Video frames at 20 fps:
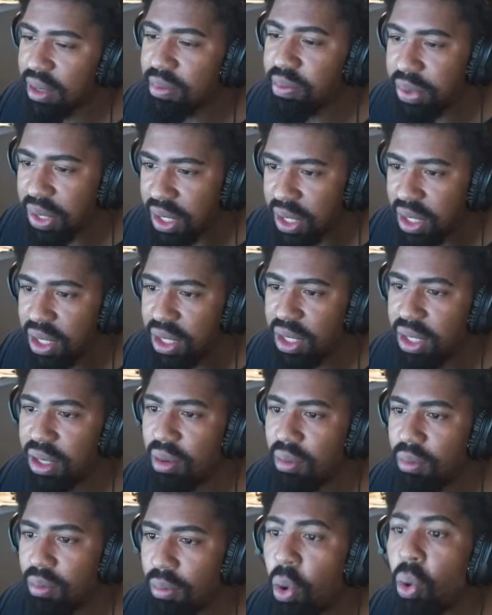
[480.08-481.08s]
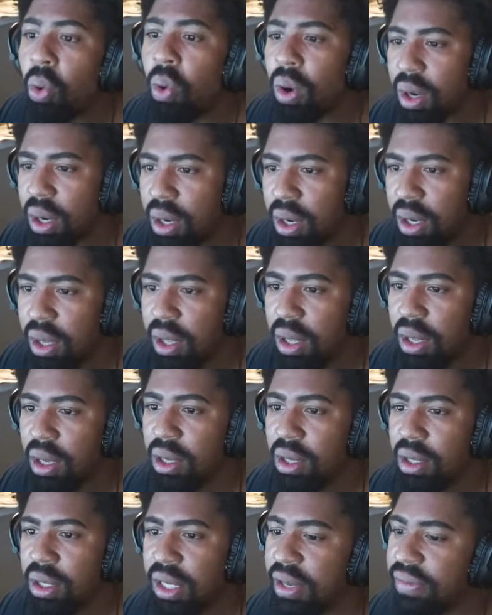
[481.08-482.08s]
be more.
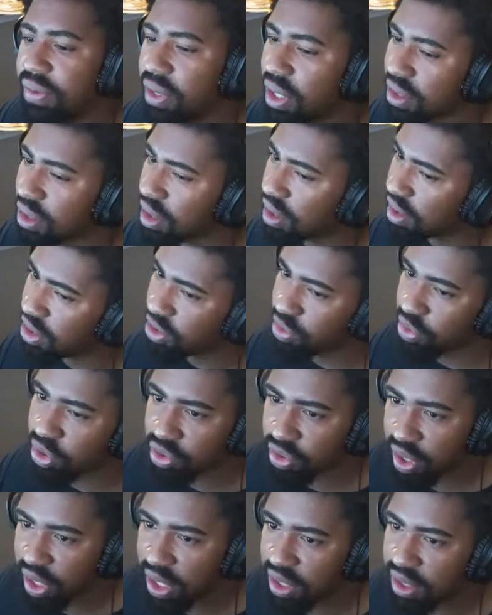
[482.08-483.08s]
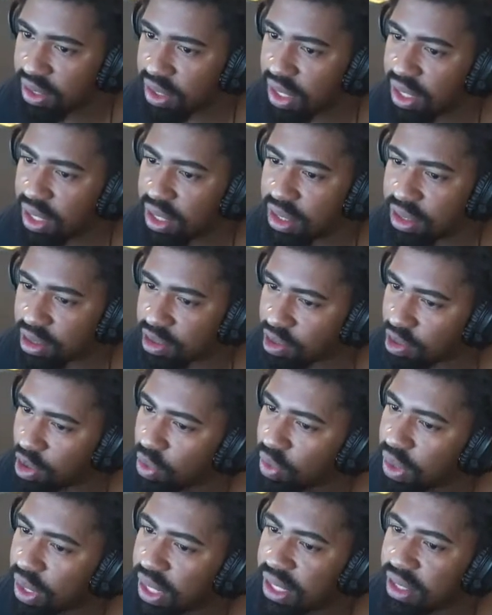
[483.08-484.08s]
Giving us all these restraints and then
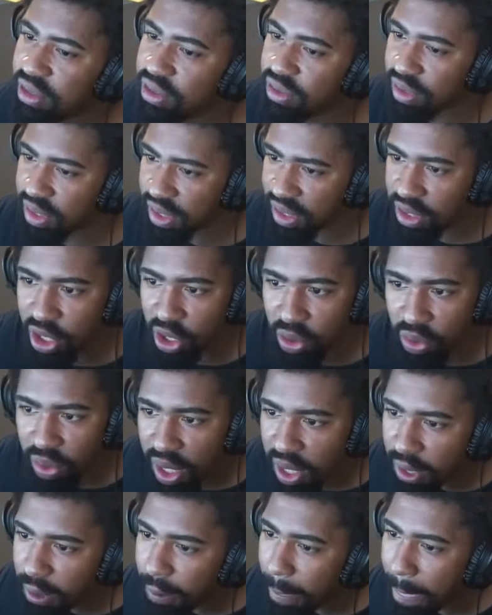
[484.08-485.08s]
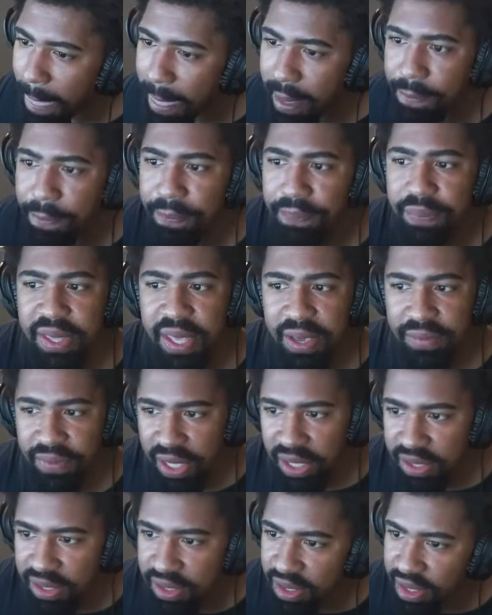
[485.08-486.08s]
slowly, you know, giving
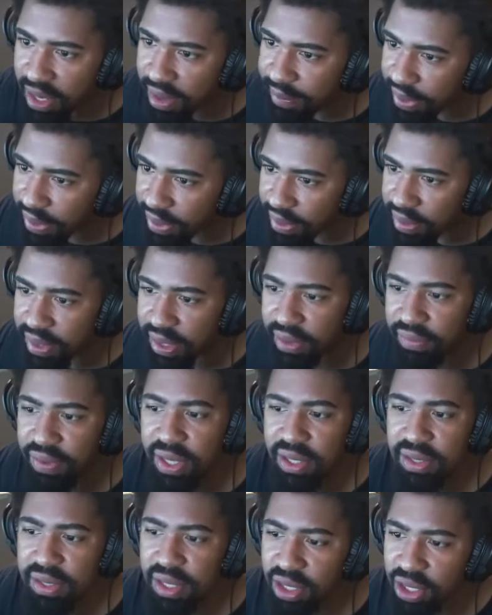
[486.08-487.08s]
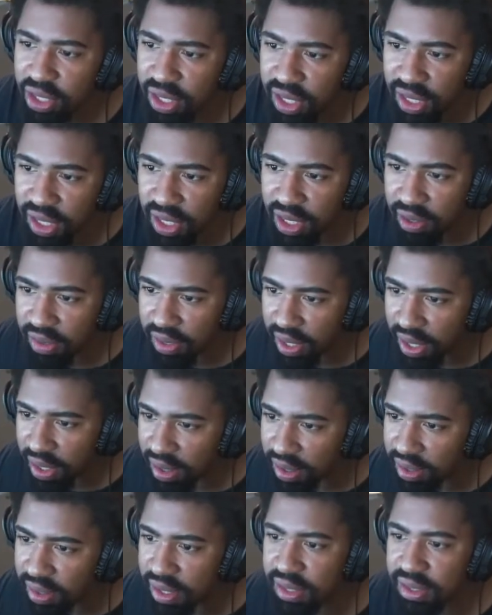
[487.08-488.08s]
us the nibble, giving us a cookie here and there,
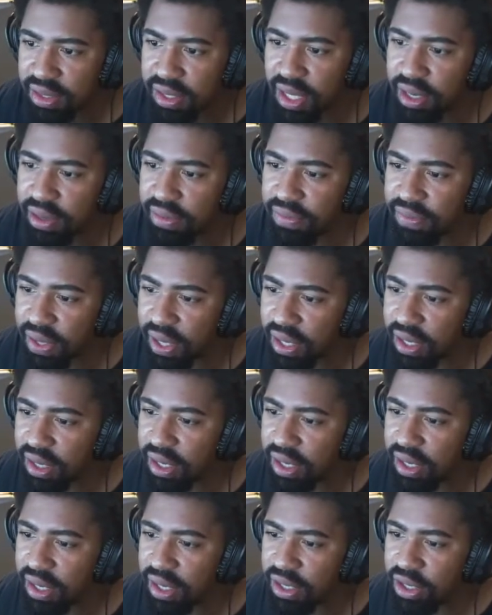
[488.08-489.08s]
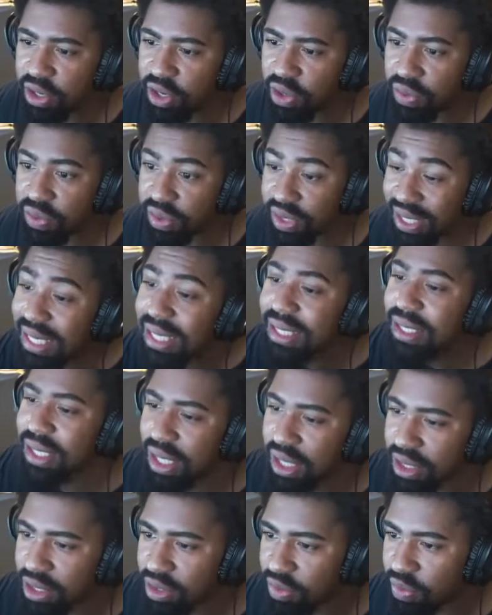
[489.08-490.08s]
instead of, you know, teasing
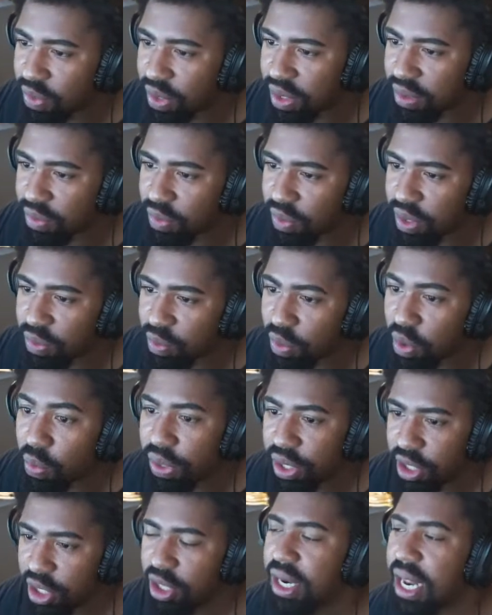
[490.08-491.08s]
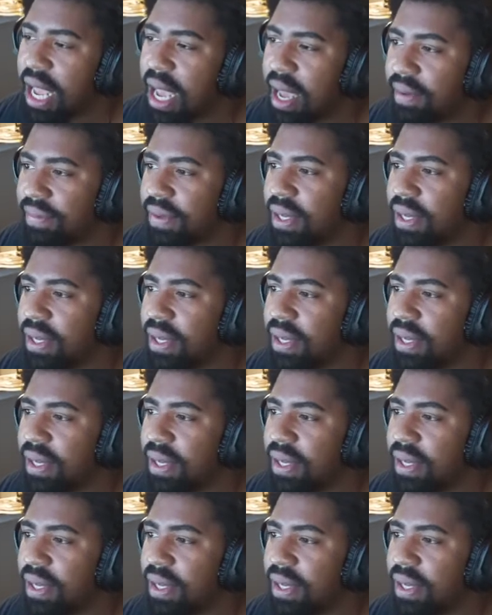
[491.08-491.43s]
us with what we could have.